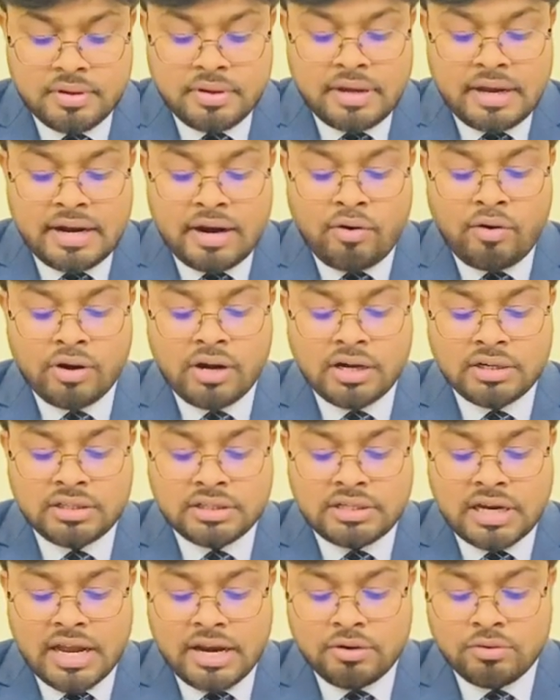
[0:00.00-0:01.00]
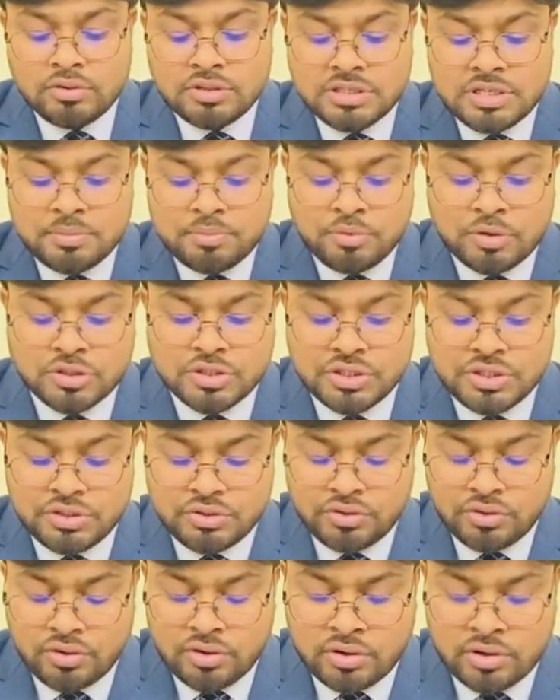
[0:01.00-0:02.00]
And what are the diagnostic
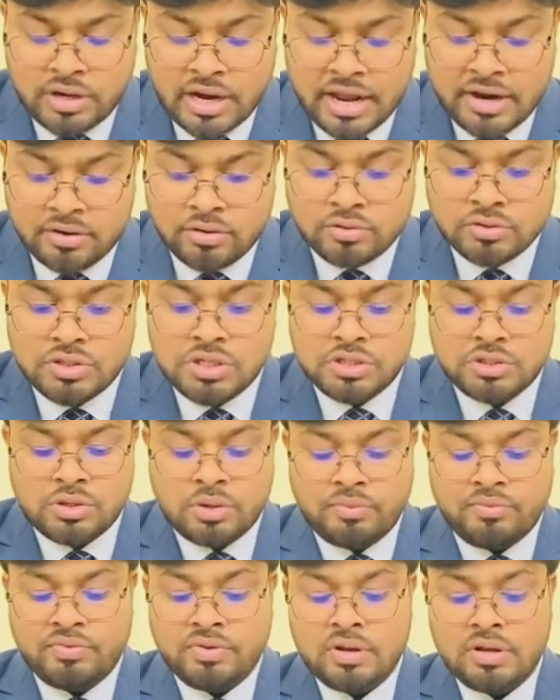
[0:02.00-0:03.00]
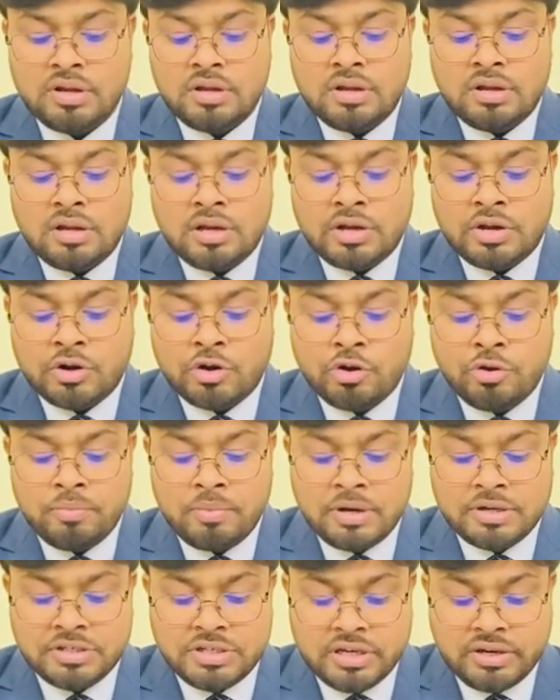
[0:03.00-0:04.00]
procedure or diagnosis of
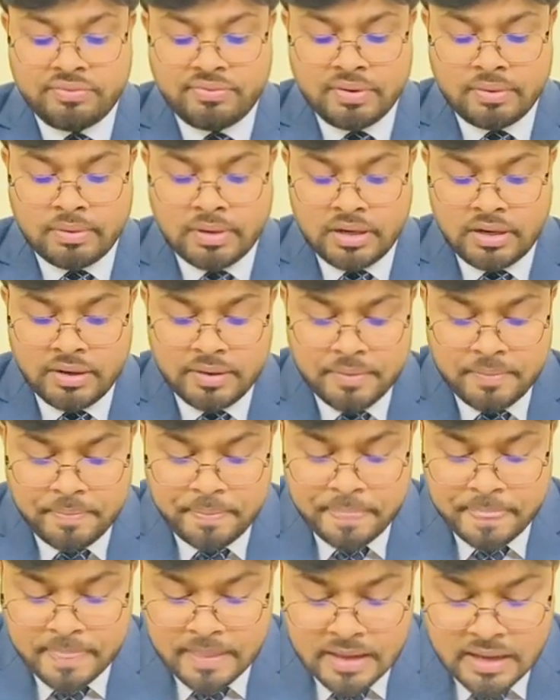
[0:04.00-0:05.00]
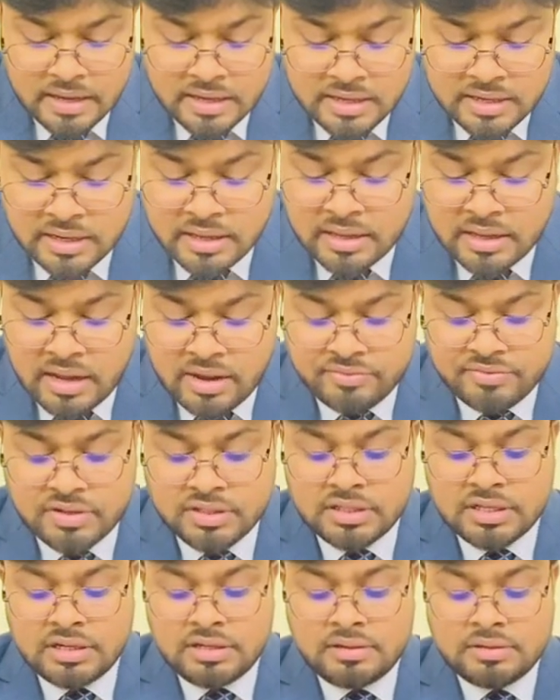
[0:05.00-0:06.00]
rheumatic fever? After
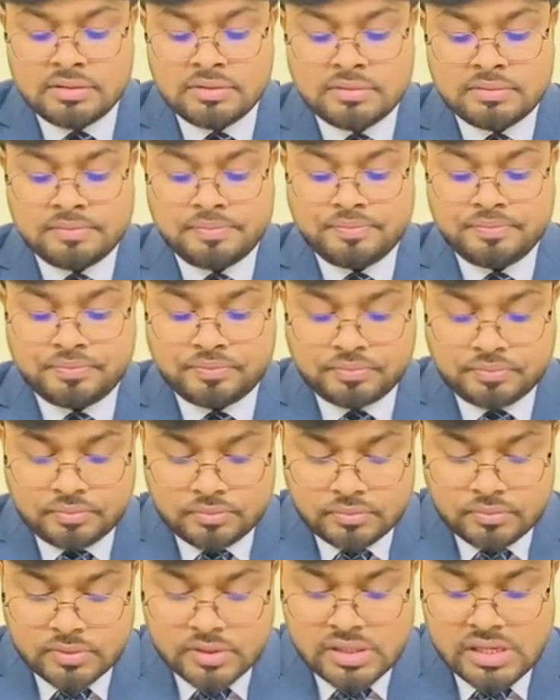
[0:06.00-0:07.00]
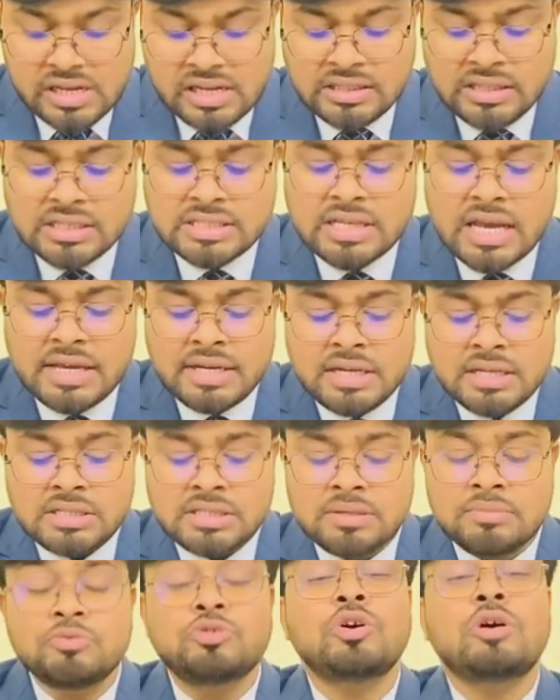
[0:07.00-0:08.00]
that, the sign and
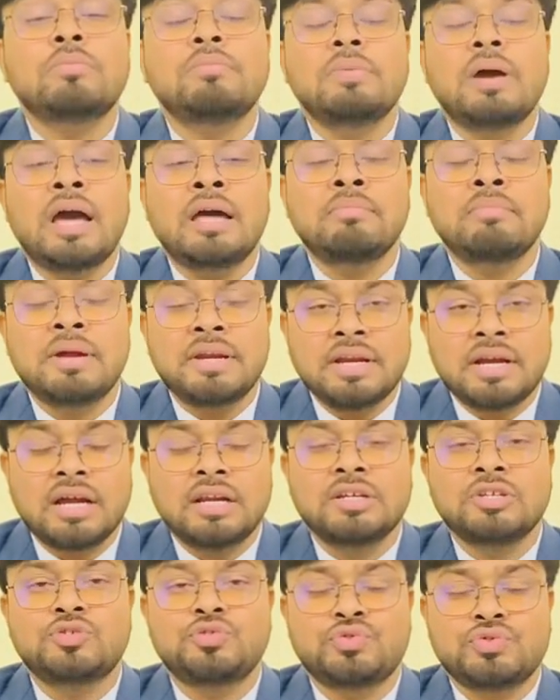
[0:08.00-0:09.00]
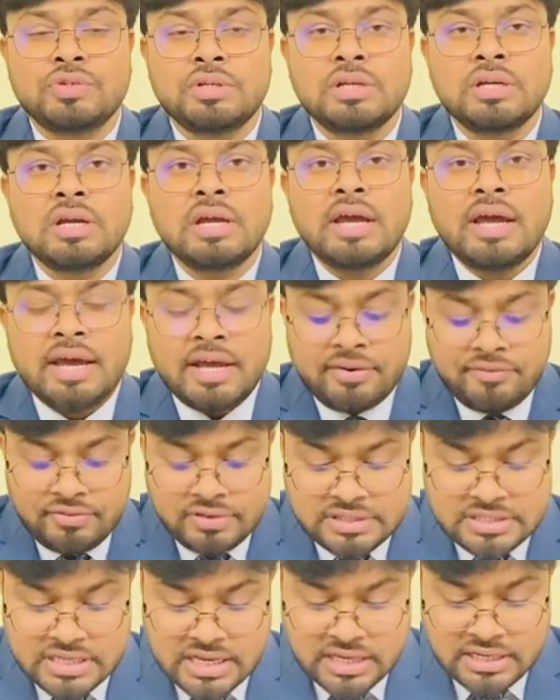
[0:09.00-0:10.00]
symptom and medical history and
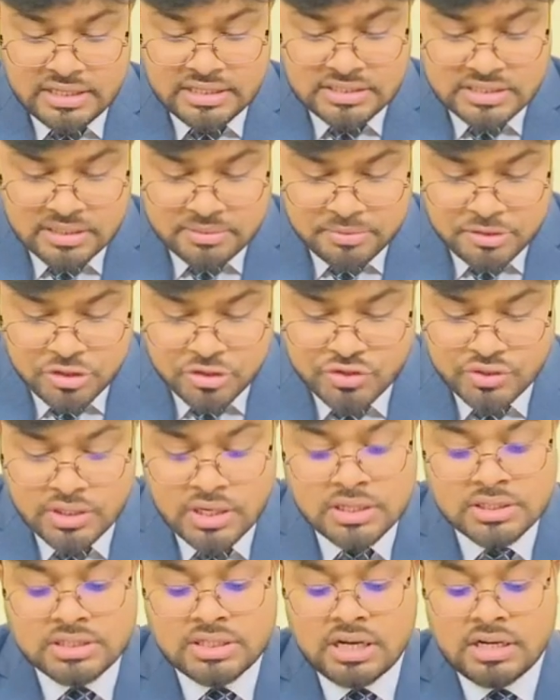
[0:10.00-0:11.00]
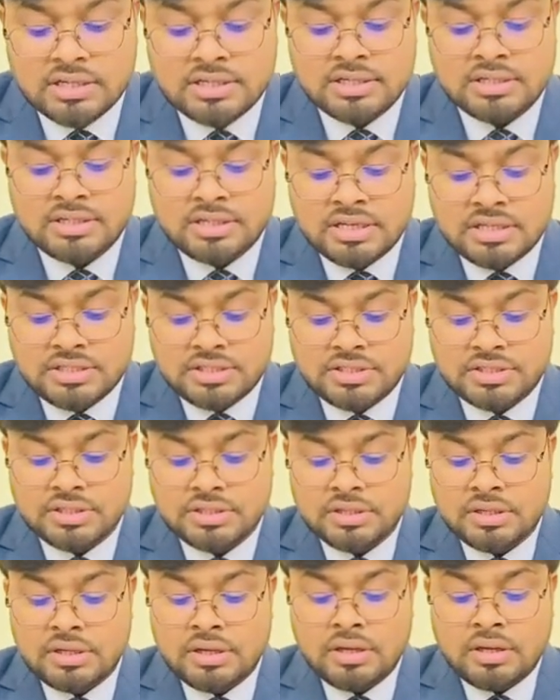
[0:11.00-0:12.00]
physical examination and certain tests
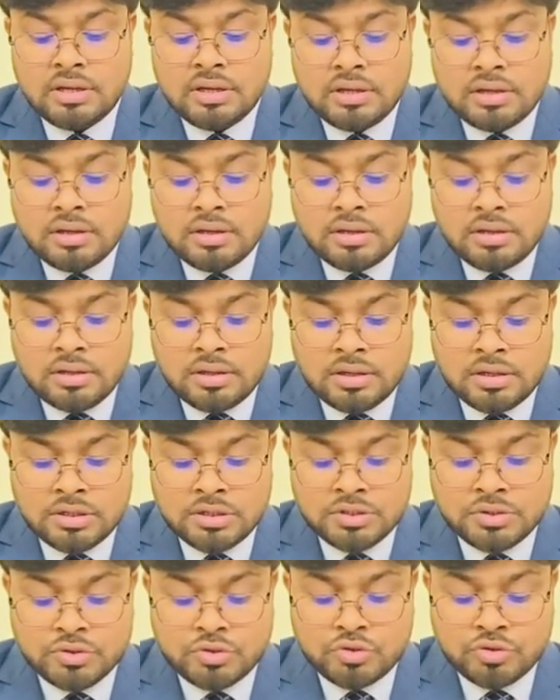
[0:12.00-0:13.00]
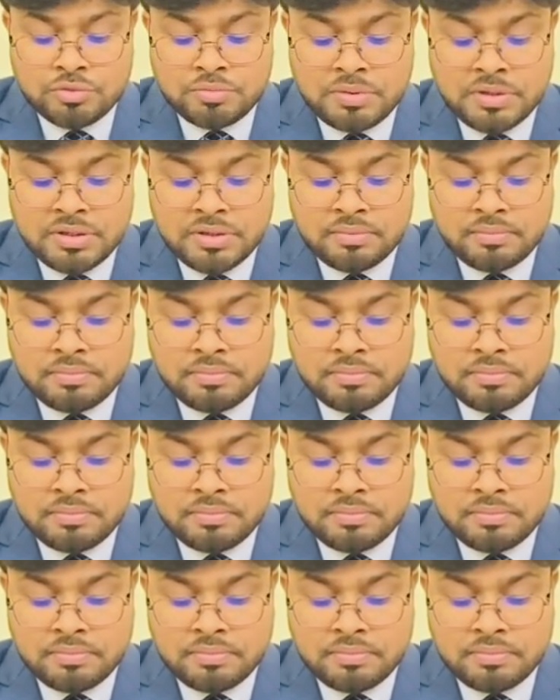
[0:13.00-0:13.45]
should be